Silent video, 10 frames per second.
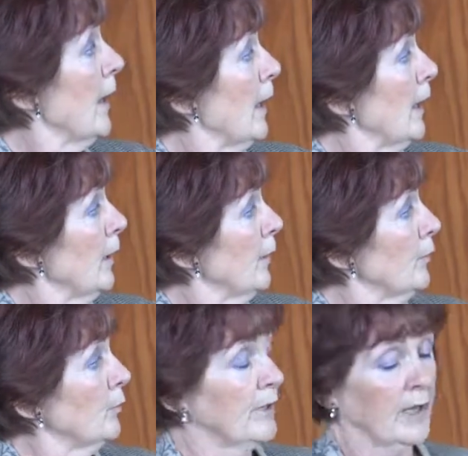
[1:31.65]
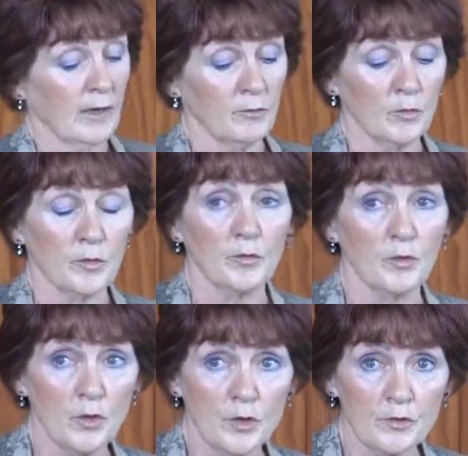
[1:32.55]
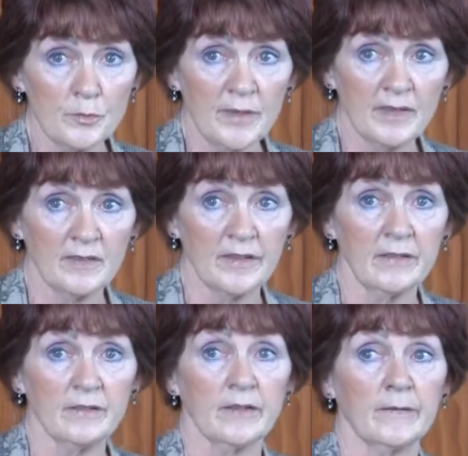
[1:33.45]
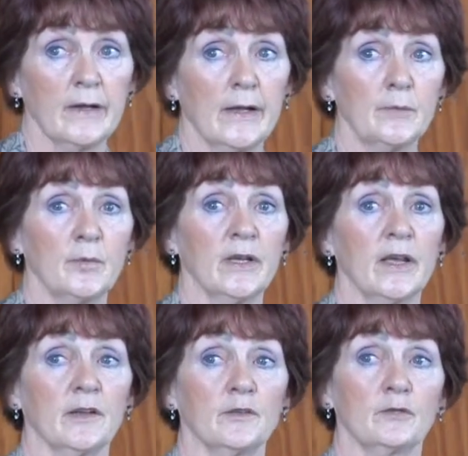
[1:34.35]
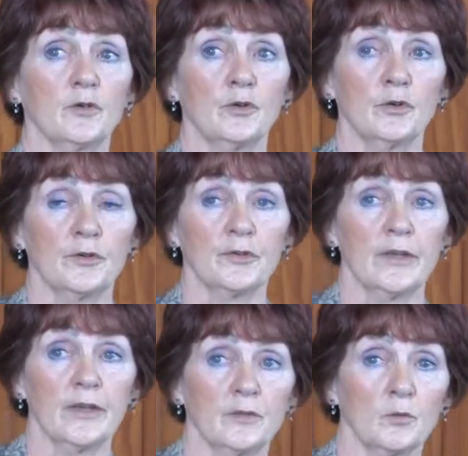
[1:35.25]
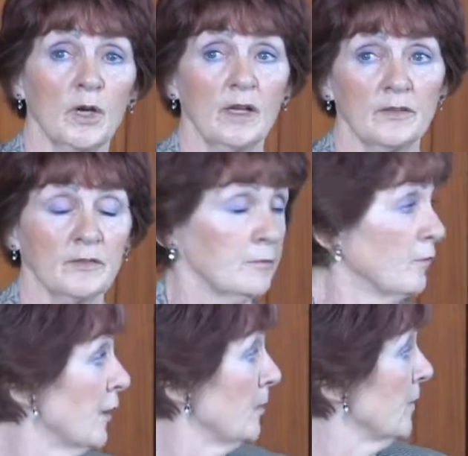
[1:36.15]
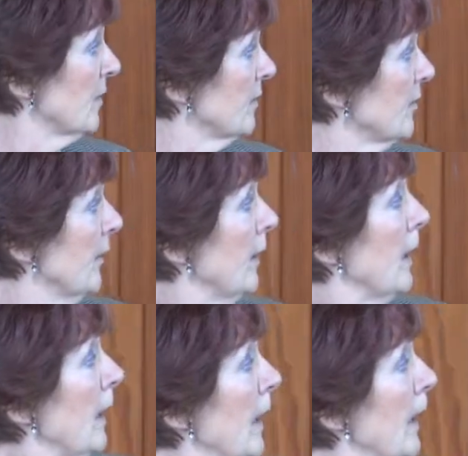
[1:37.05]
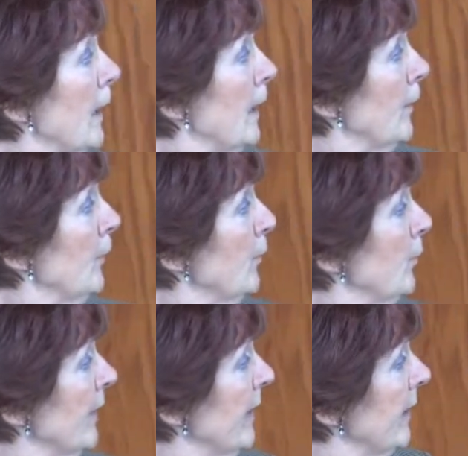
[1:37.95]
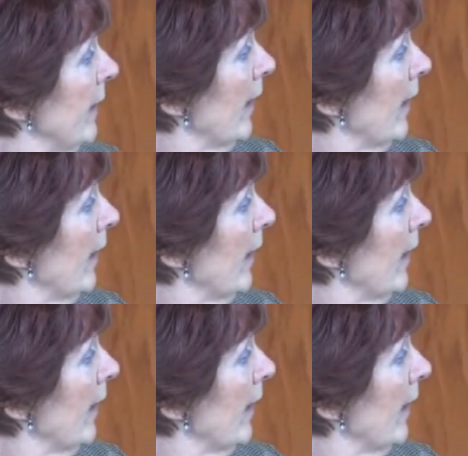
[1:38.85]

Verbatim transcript: Uh, we have over 400 PCs in the library, and of course, it's a wireless environment. Uh, we